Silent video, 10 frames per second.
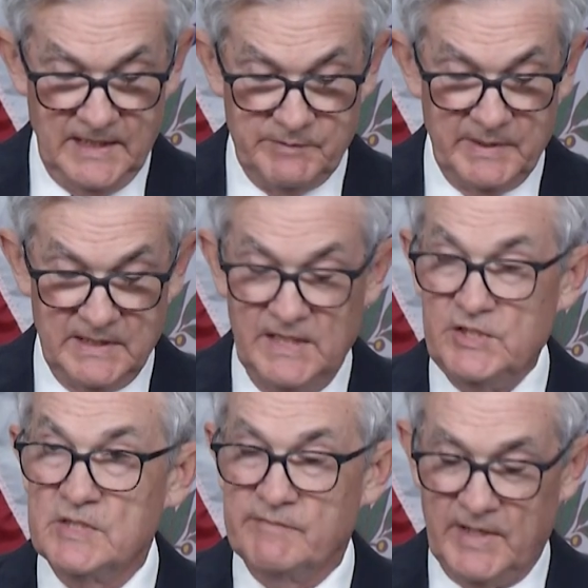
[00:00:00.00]

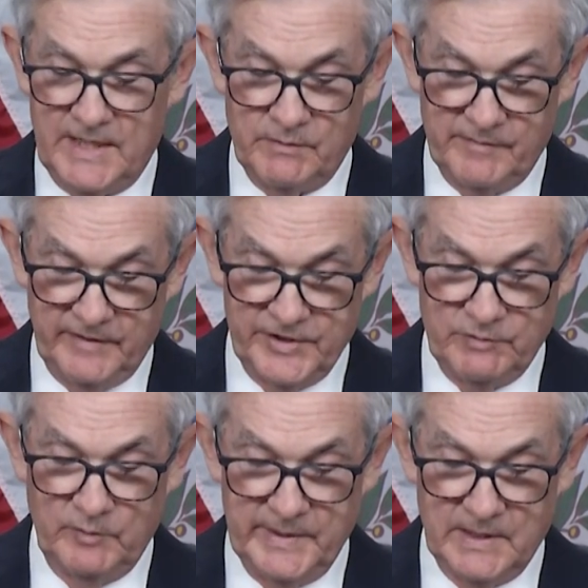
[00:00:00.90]
expectations of higher
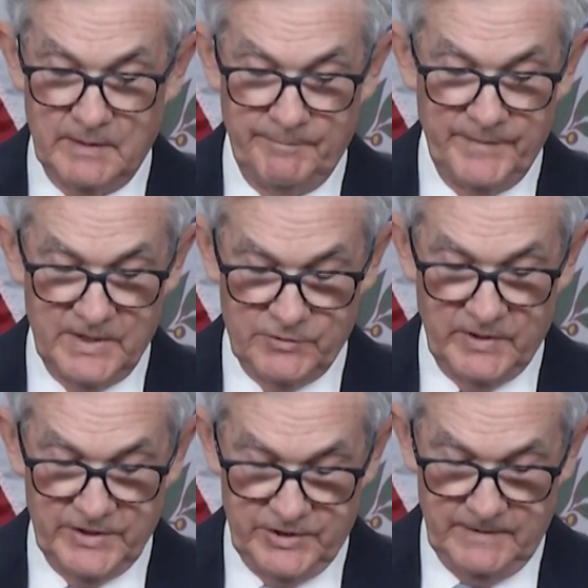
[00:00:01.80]
inflation will become
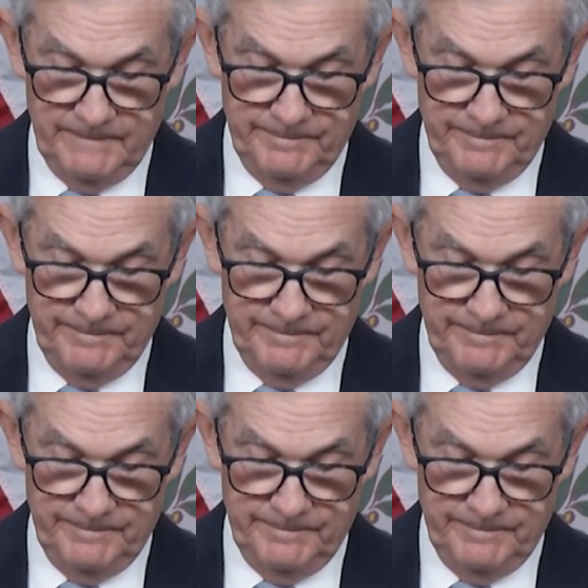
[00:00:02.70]
entrenched.